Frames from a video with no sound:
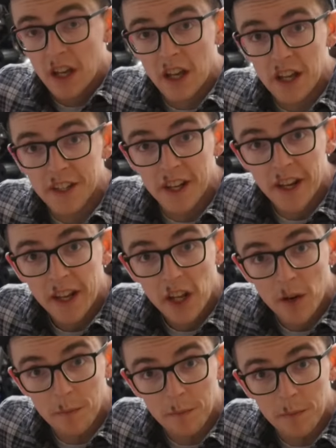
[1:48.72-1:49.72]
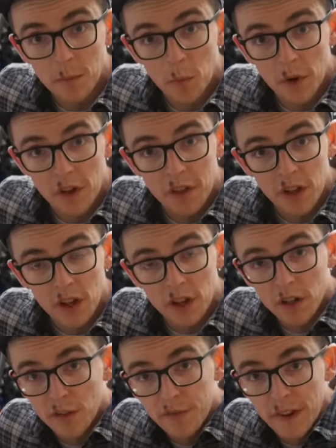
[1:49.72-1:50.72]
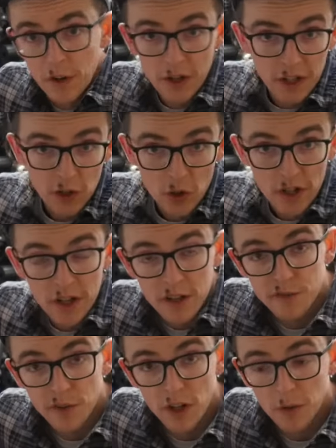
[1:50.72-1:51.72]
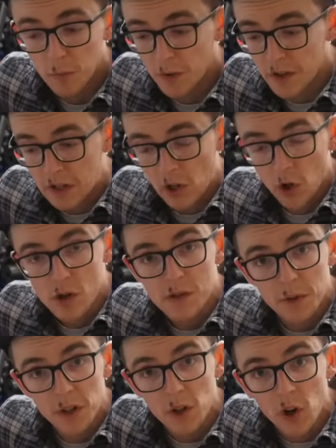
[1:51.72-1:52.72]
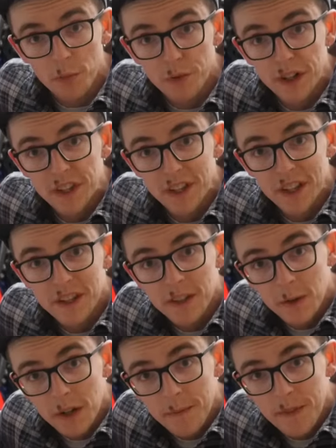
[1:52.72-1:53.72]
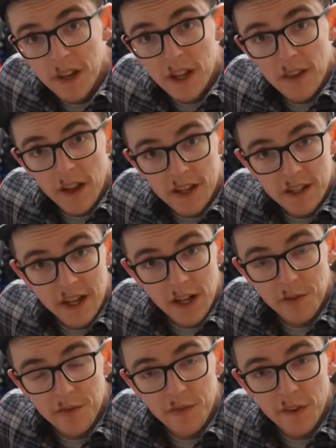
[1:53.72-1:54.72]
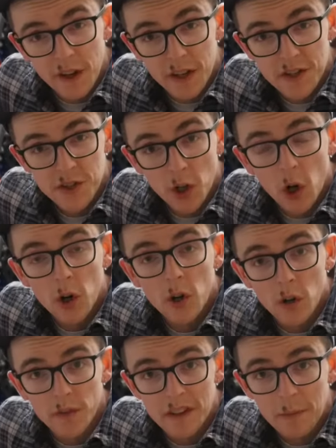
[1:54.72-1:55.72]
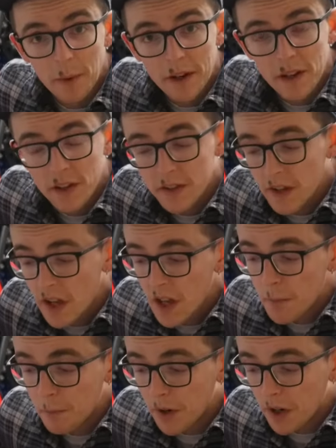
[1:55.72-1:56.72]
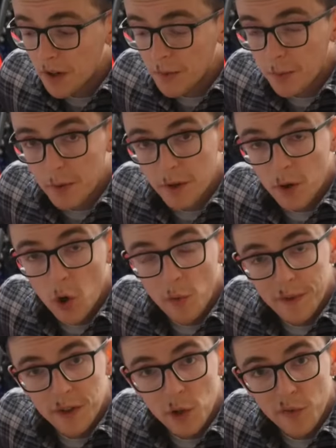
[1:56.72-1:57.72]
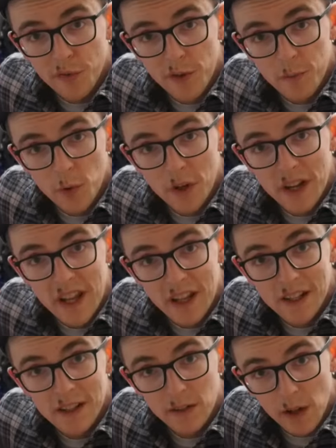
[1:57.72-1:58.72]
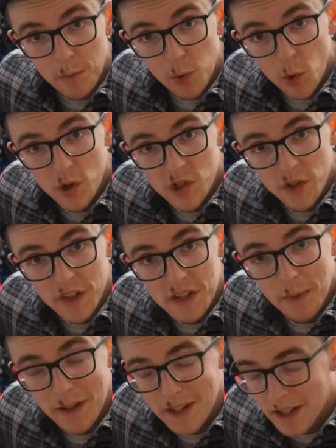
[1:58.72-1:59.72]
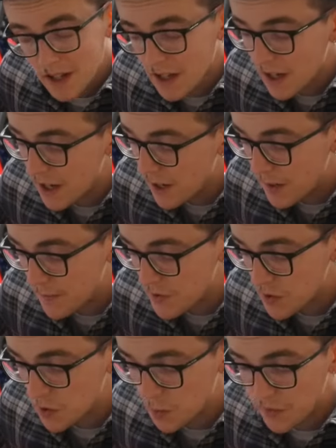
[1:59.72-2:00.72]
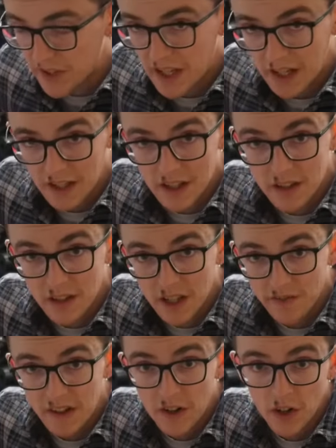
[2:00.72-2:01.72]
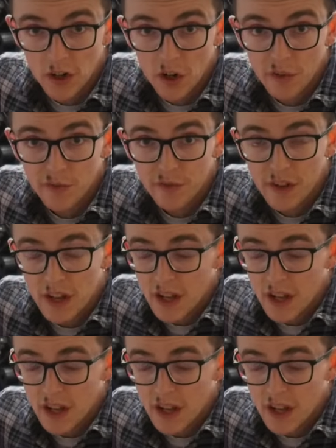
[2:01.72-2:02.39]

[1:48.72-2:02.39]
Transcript: it did come with a fairing unit at the front where the clocks were incorporated into it. That's kind of stock on these bikes. But we were hoping to go for the more naked approach on this bike. So we've taken the fairing off,